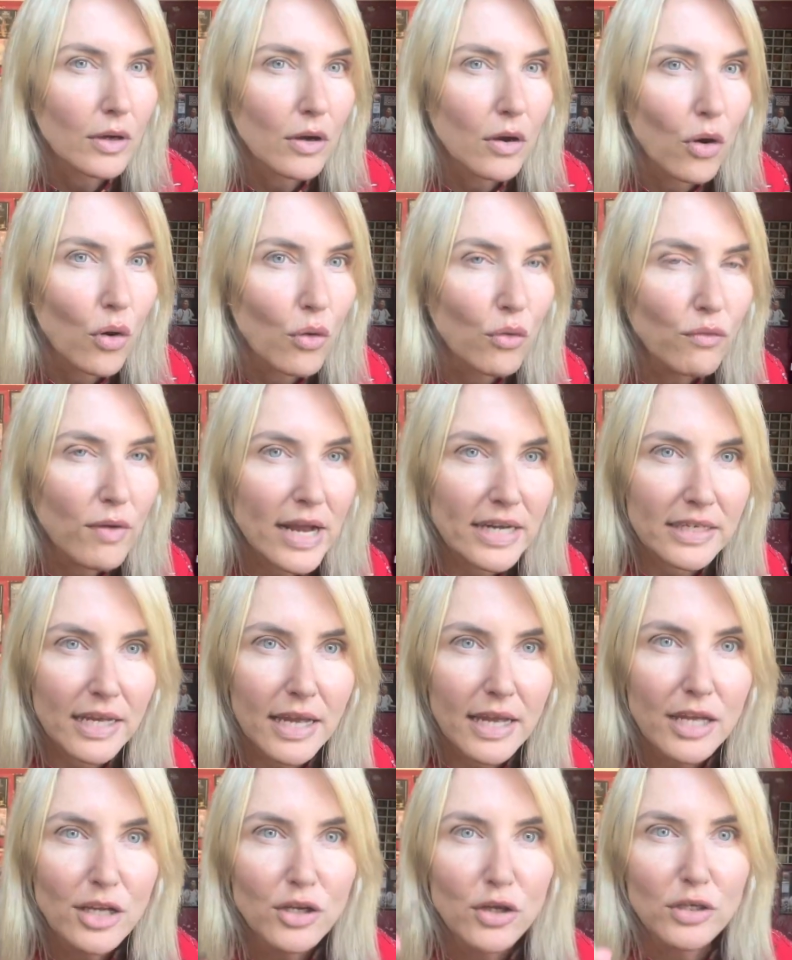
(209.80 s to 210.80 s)

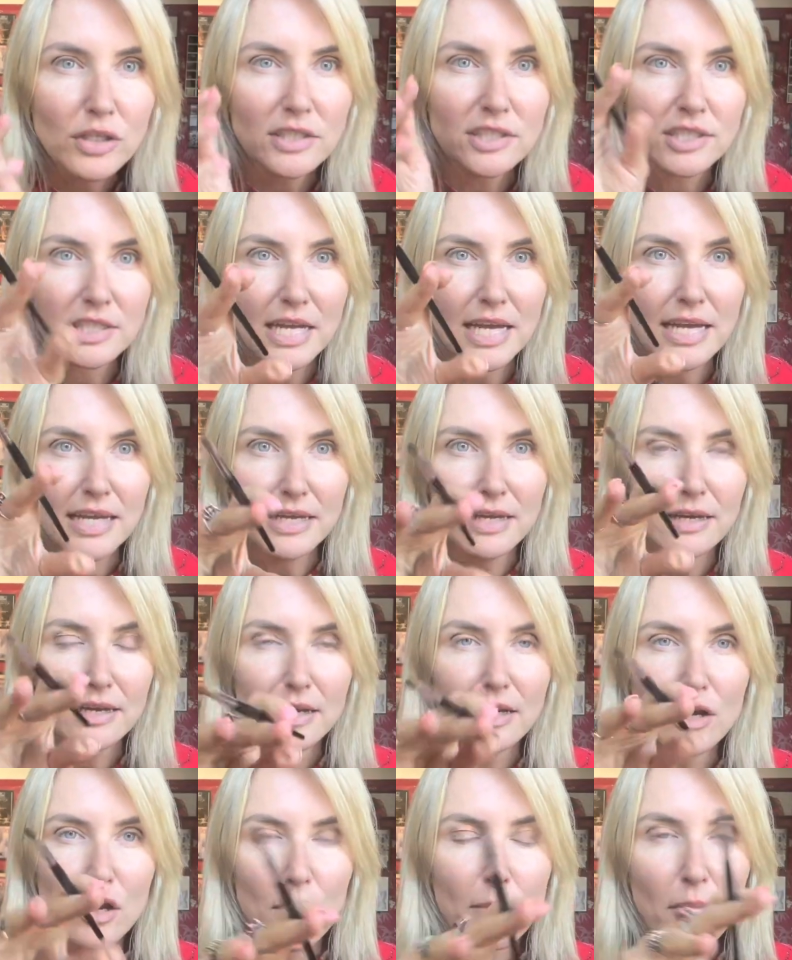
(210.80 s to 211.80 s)
Already, you can see
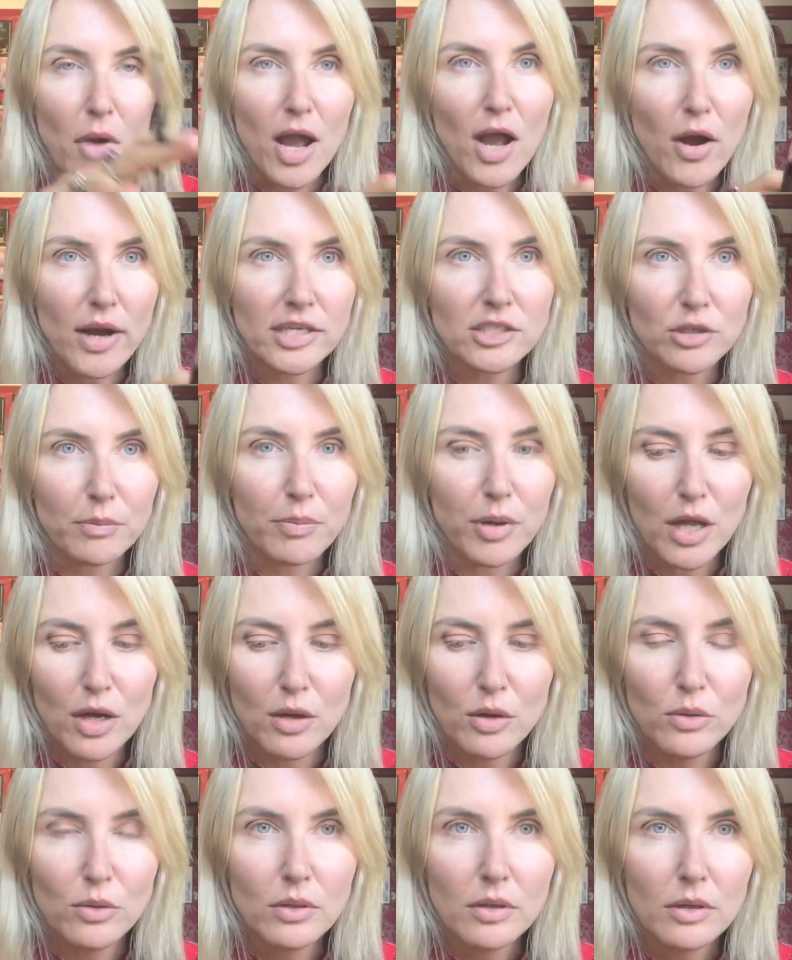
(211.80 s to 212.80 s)
my eyes are
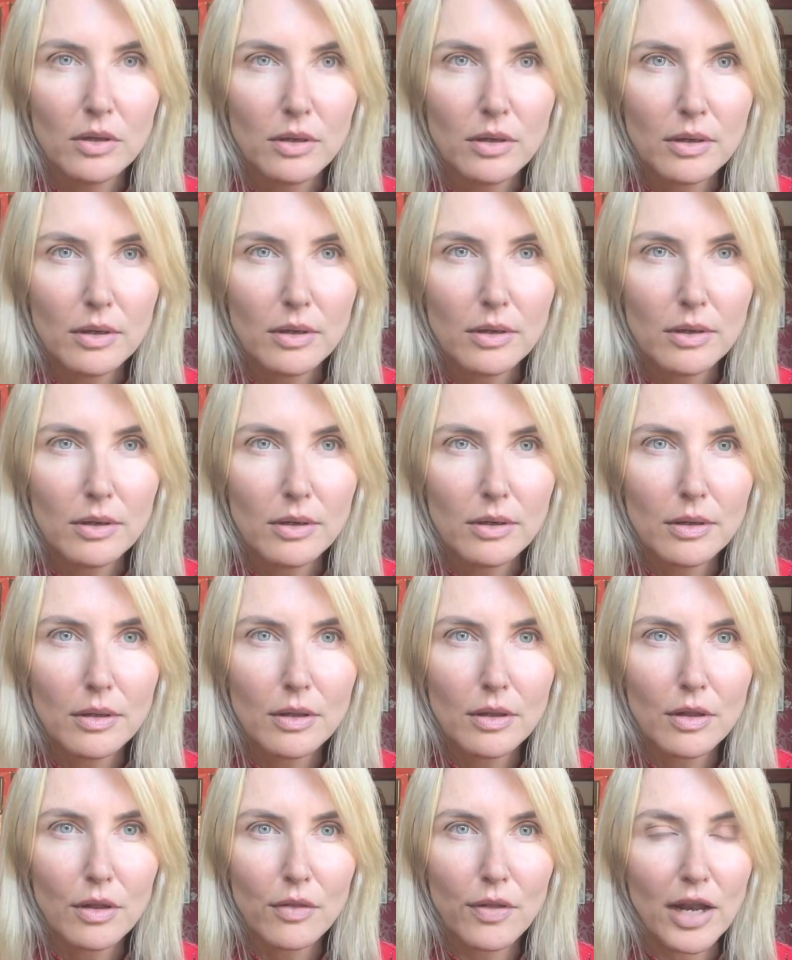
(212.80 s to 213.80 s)
blue.
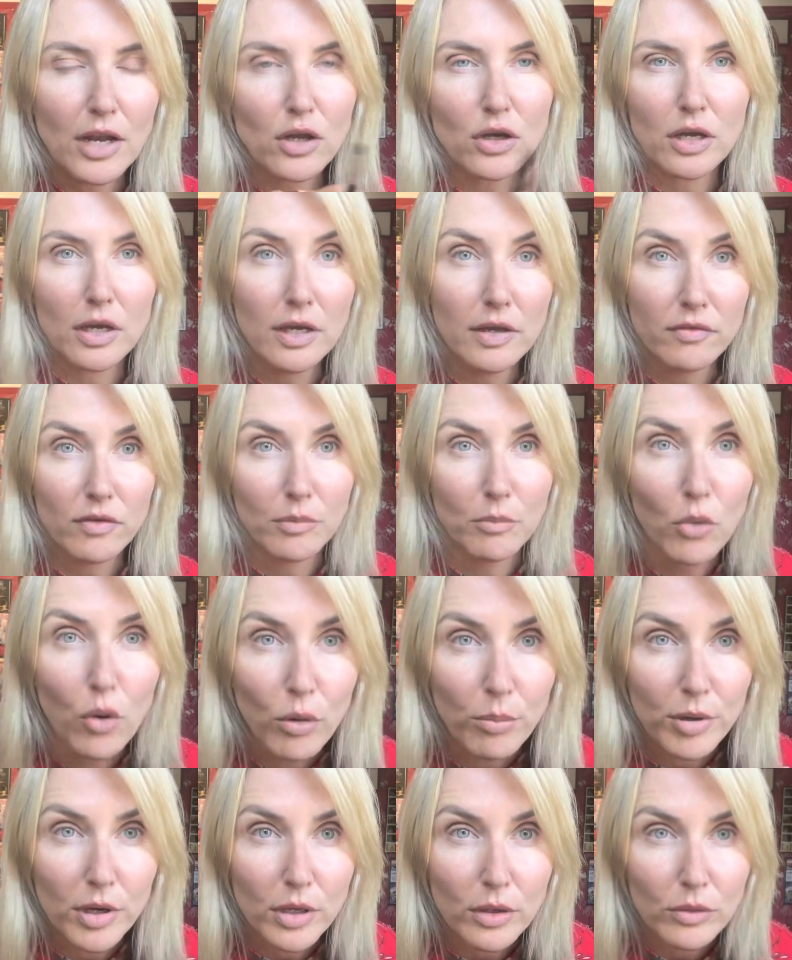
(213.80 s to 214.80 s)
They look even more
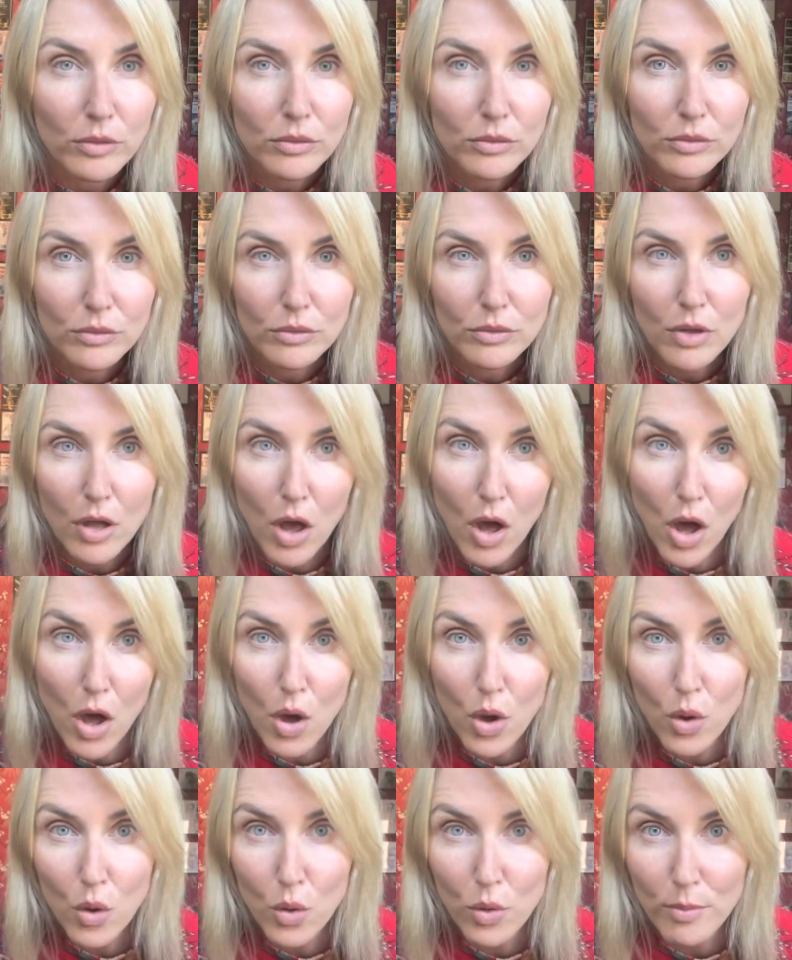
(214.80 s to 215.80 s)
blue.
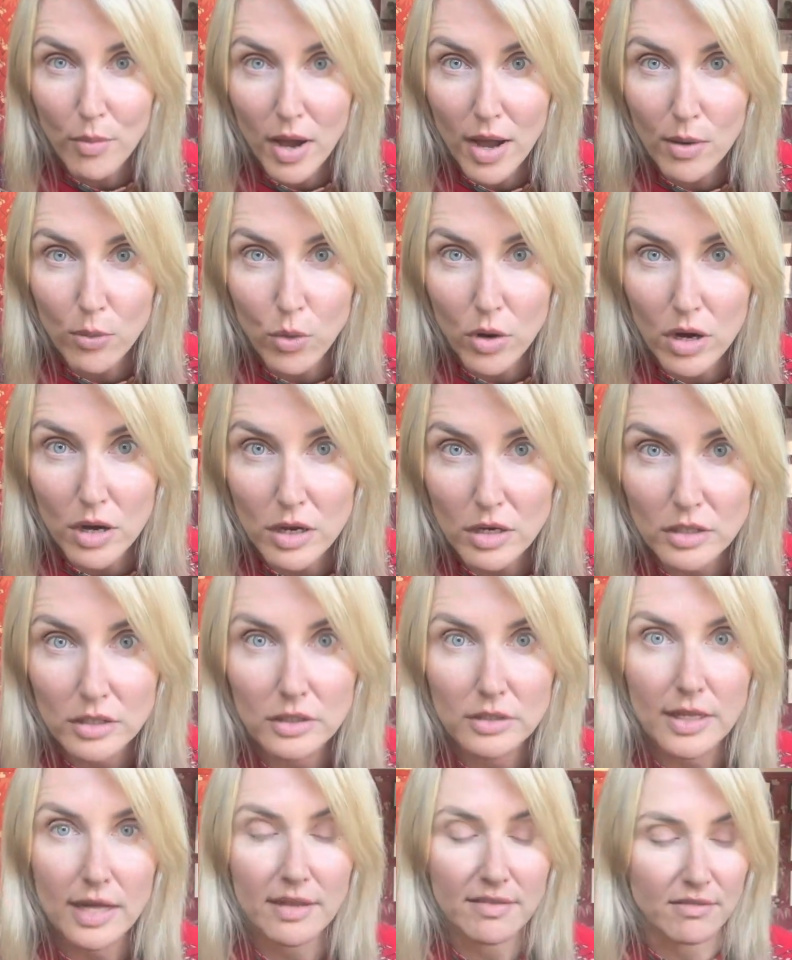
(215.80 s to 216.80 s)
Oh my word,
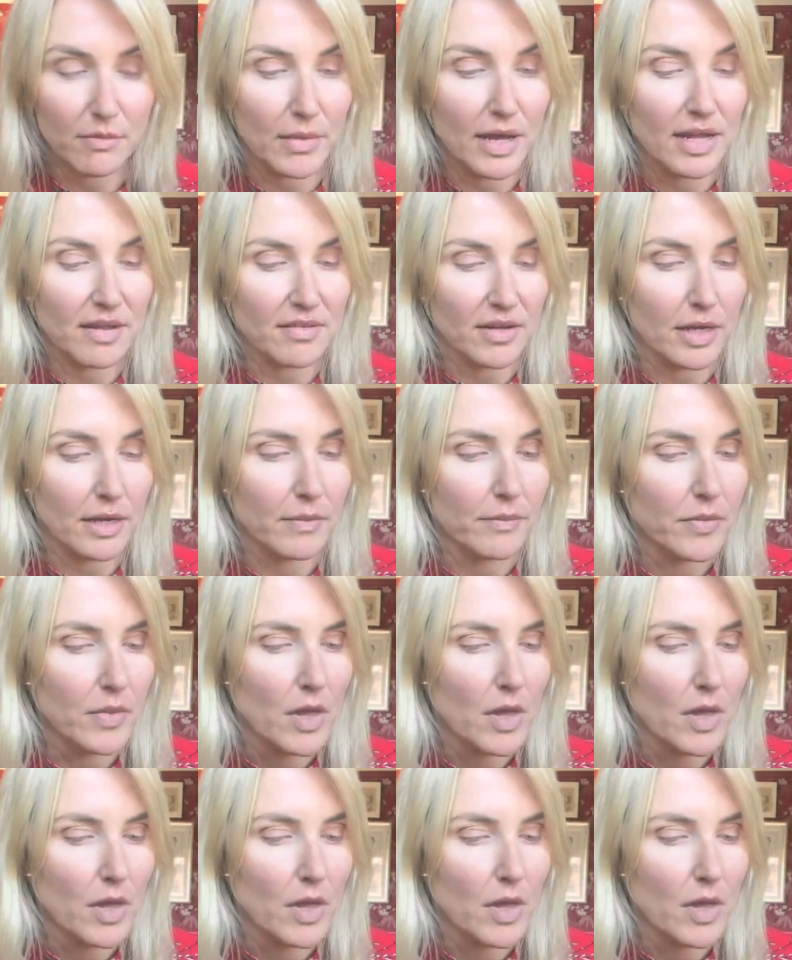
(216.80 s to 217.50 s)
that's amazing.